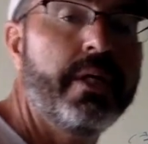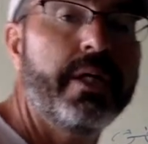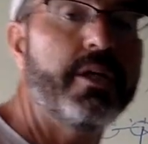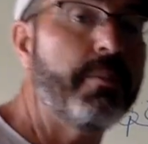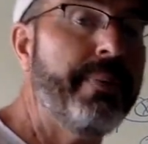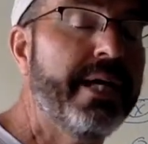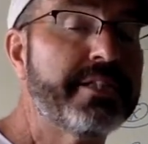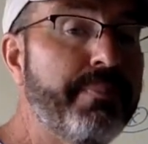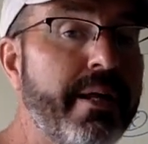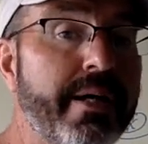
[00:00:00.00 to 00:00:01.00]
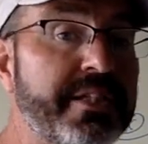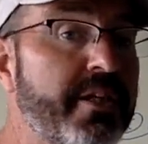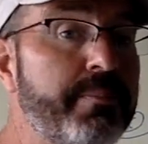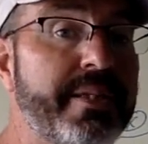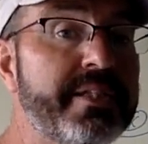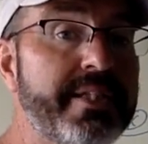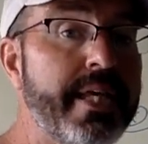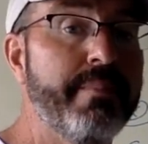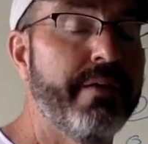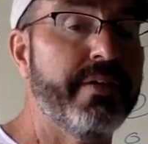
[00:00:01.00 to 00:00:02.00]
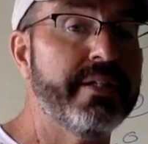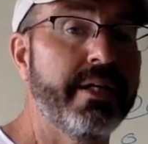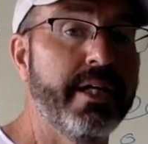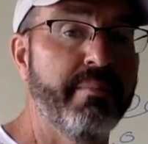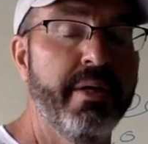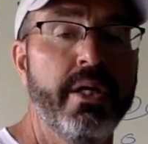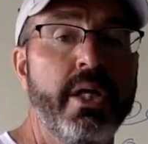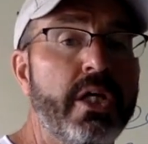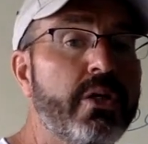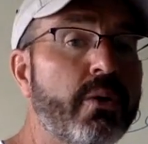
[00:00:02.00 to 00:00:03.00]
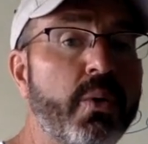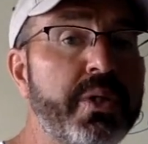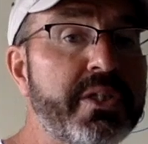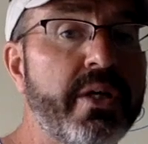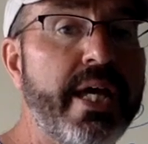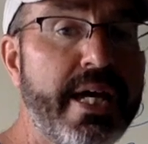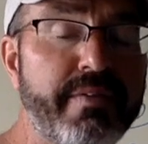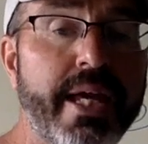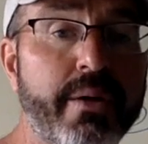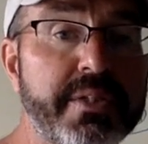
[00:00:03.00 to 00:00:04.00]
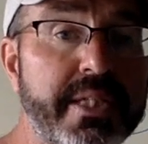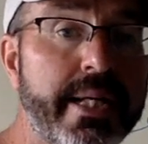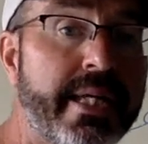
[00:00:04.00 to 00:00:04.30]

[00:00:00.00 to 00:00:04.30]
your pass block is going to be the same every time. You're always going to have the outside